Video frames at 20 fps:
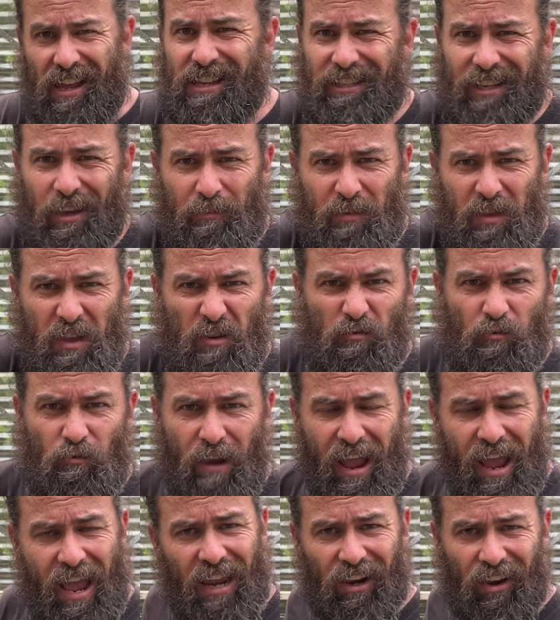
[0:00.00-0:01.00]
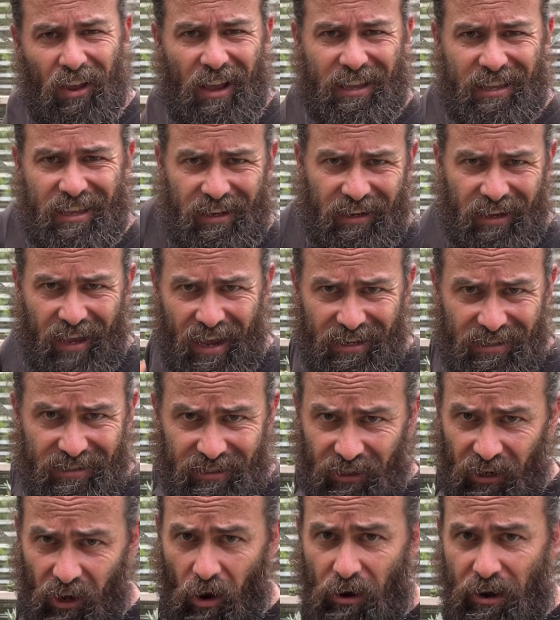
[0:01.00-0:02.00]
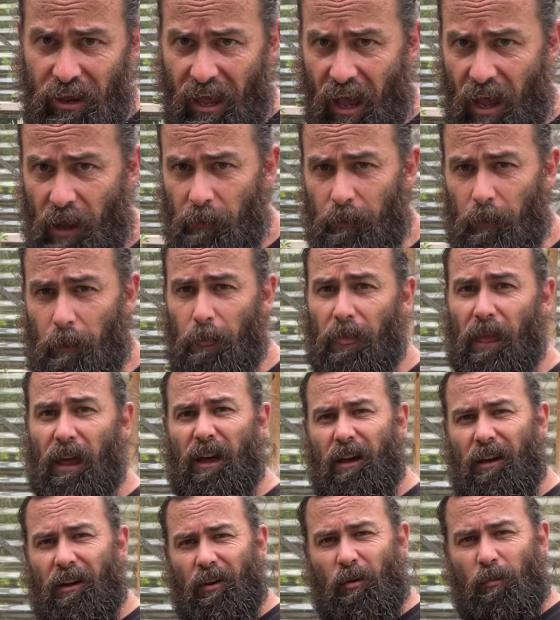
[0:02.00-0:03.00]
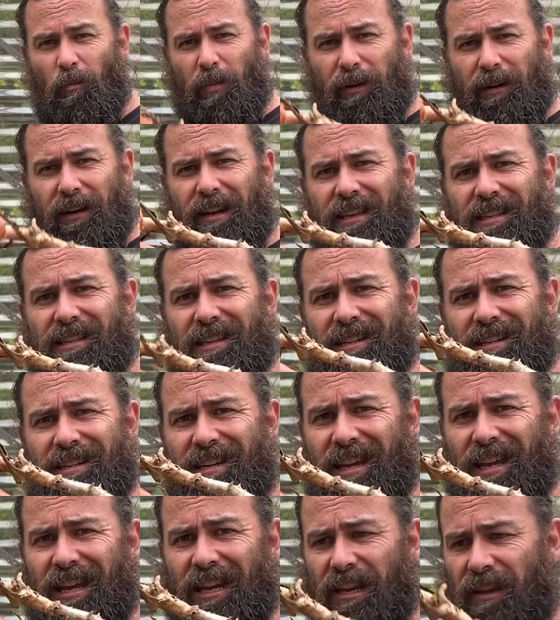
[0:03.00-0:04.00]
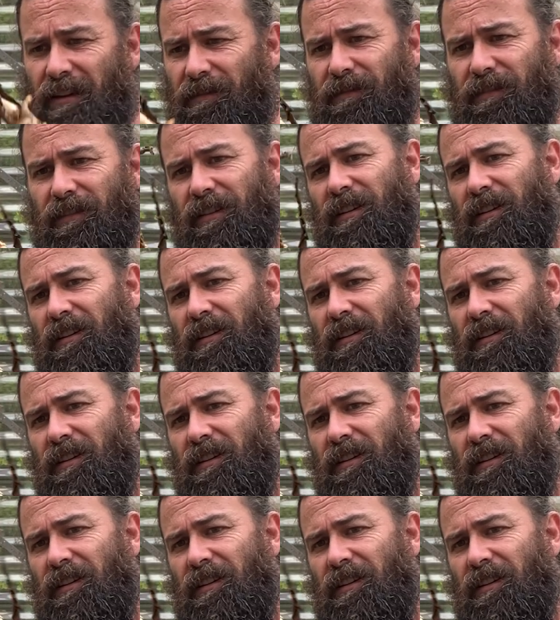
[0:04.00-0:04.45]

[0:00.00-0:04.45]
something rare like your castilloniae, but it is indicative